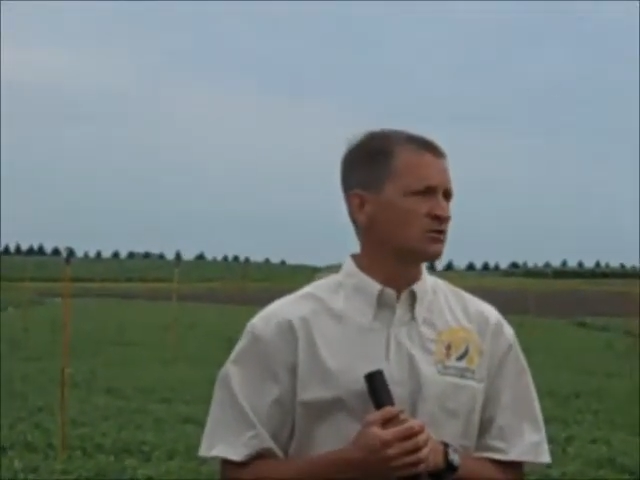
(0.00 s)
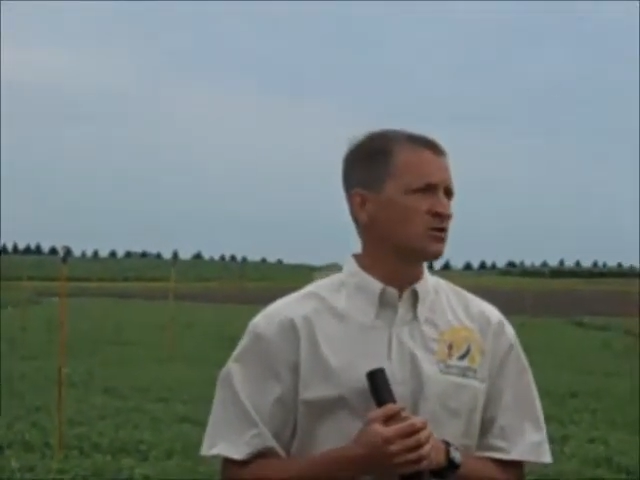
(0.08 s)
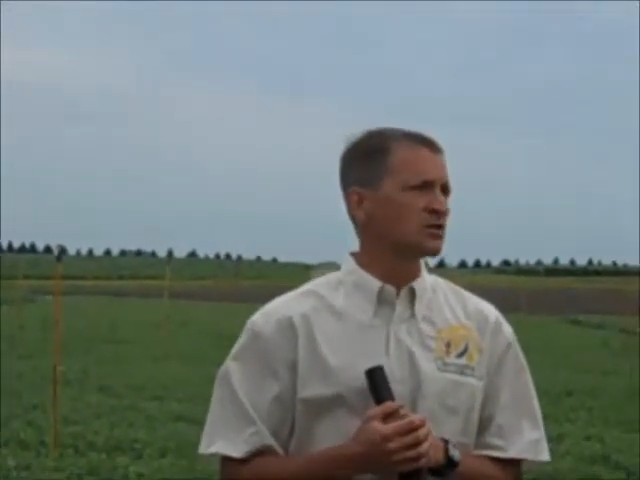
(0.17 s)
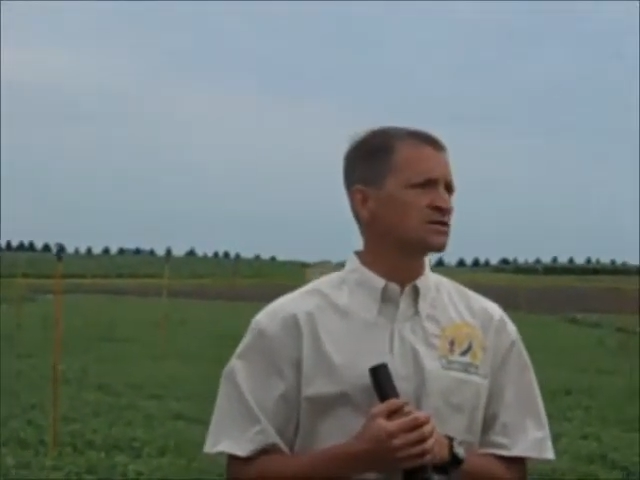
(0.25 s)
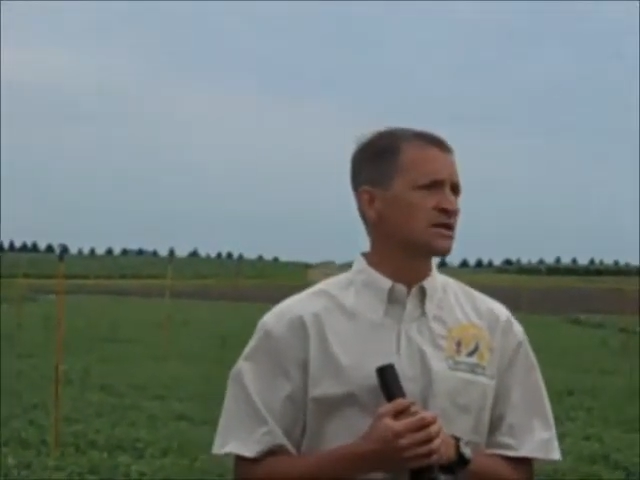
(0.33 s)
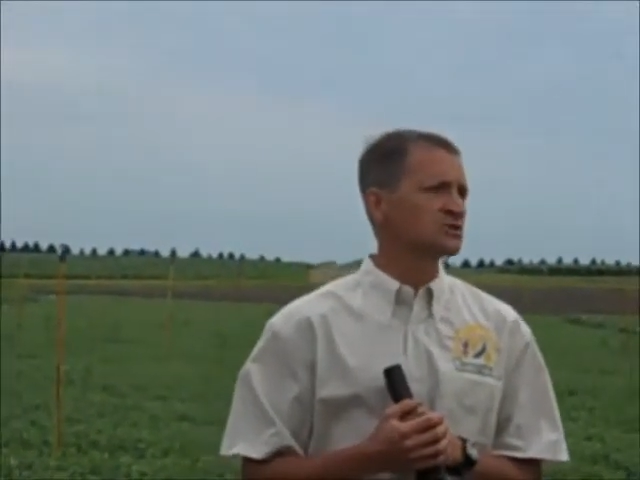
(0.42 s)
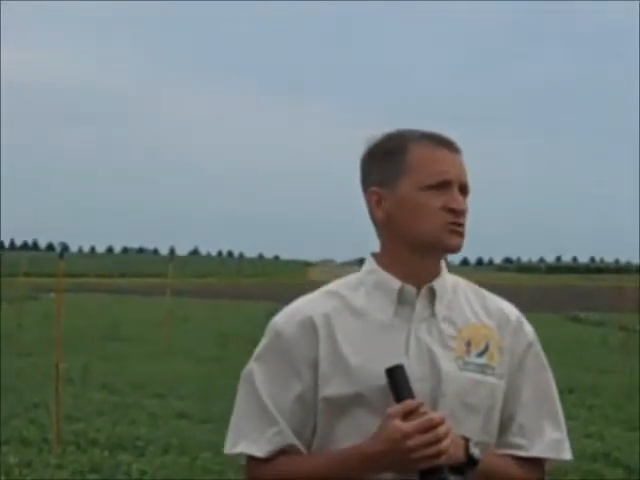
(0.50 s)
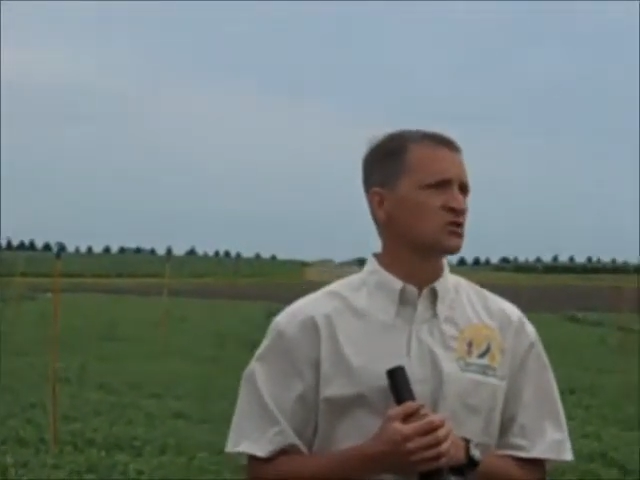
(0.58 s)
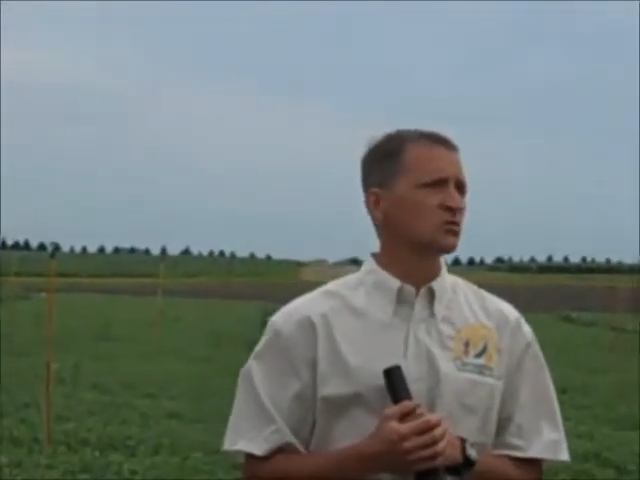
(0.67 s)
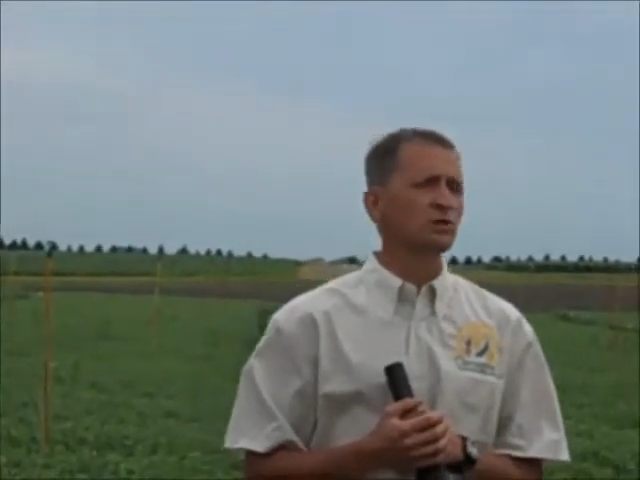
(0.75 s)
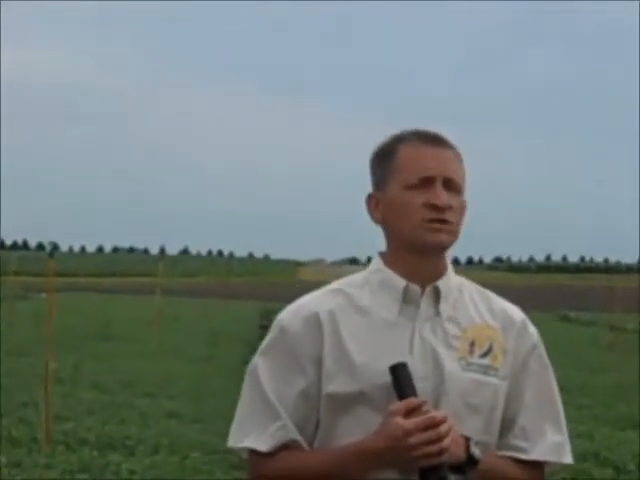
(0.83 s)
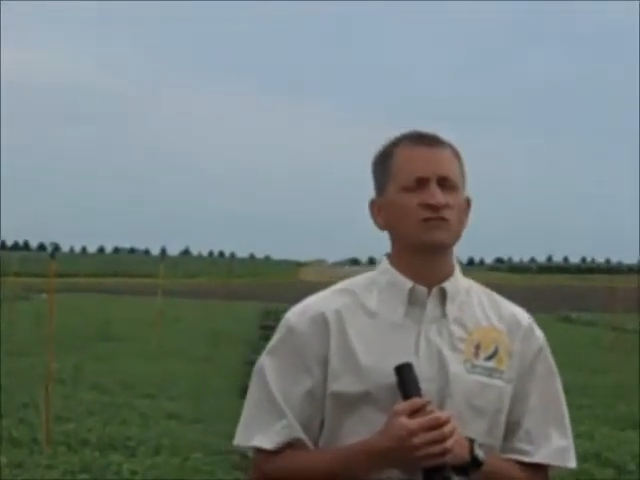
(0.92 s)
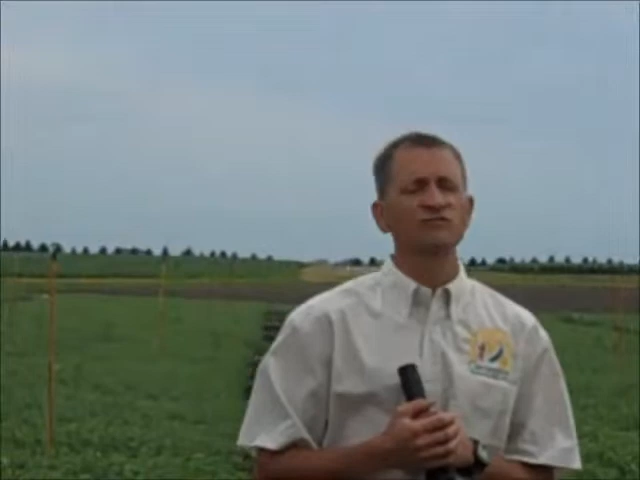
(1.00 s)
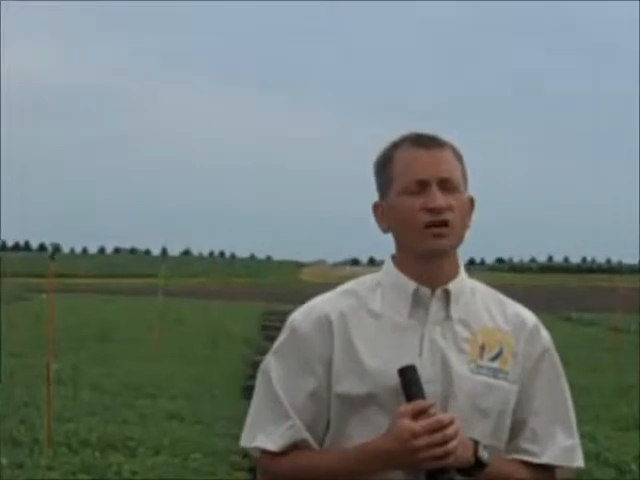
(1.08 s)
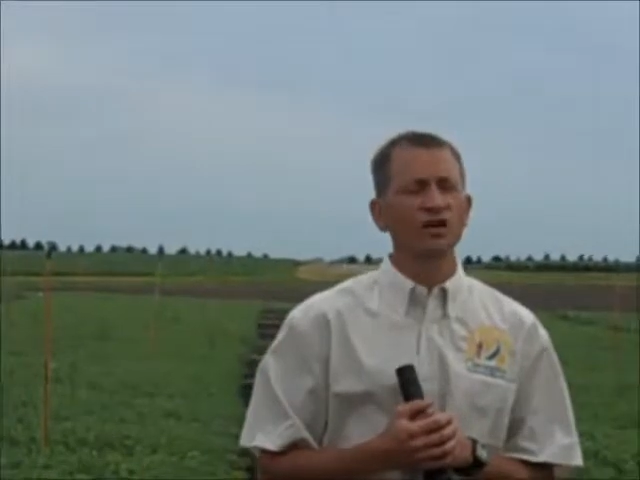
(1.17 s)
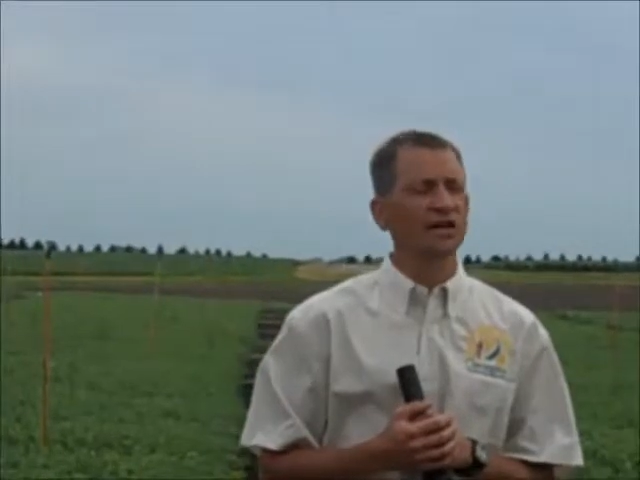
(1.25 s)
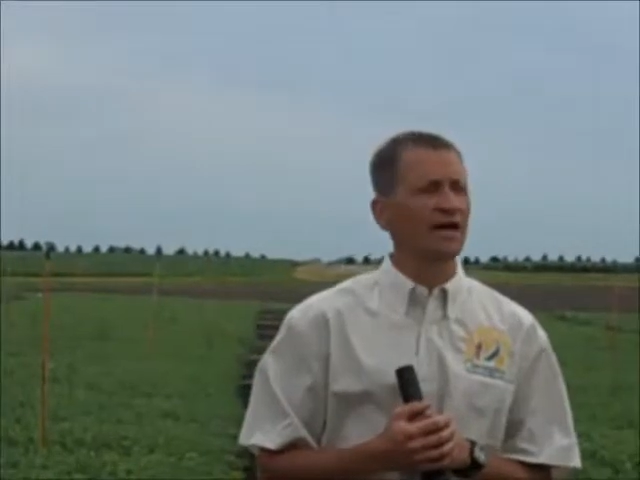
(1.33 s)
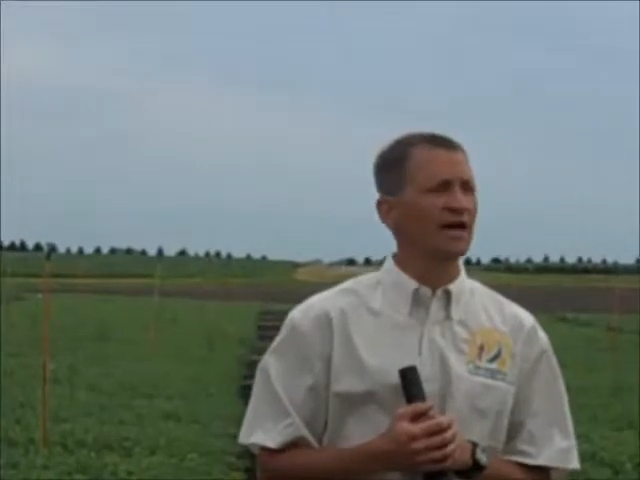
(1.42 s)
North Central was
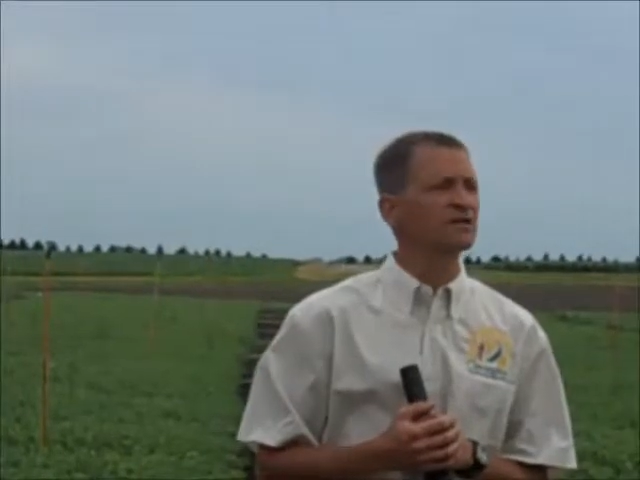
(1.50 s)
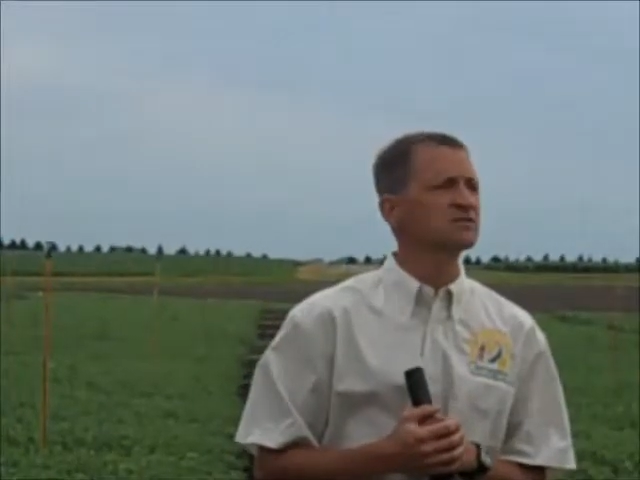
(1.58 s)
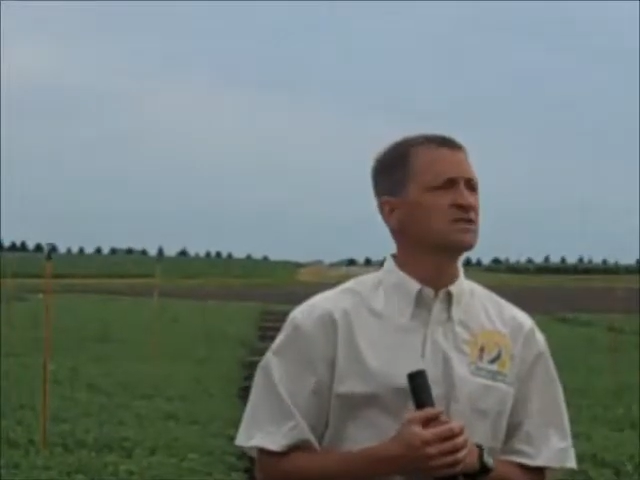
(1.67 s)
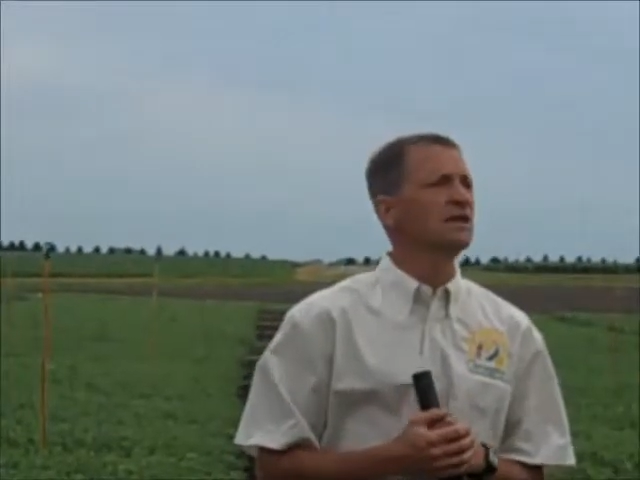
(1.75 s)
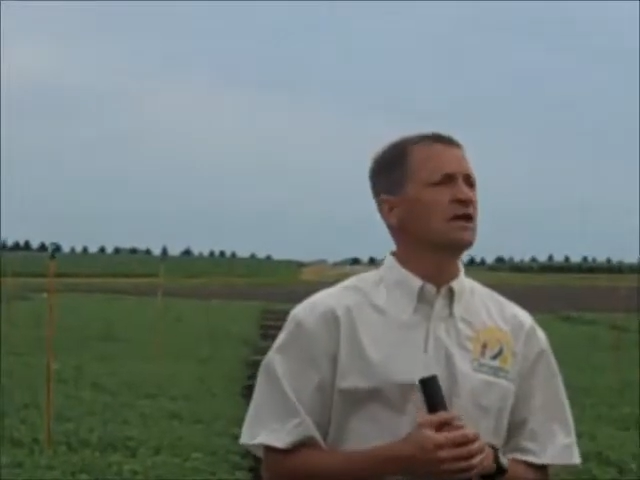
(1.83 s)
flooded out,